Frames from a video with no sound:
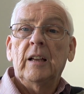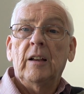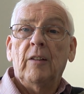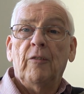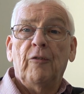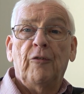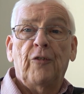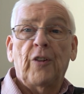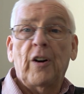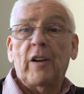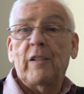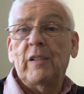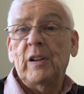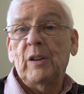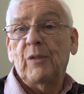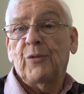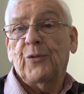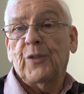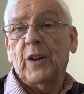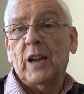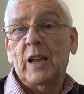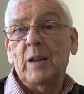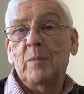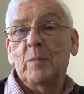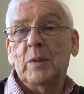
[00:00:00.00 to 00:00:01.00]
very
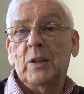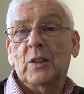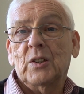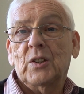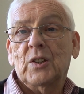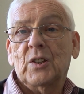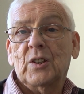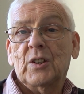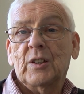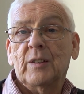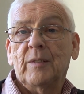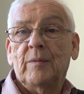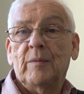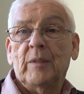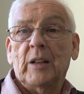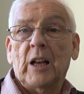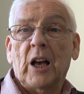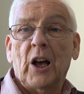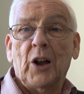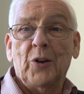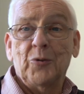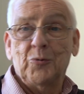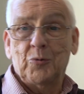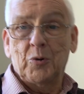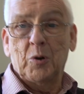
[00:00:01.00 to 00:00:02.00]
famous
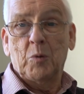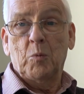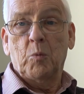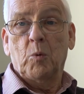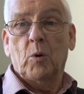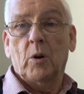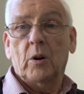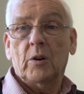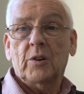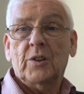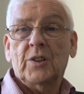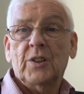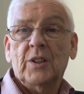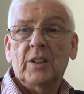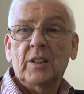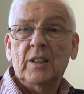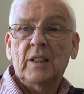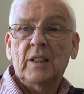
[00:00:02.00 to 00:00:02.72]
100 watt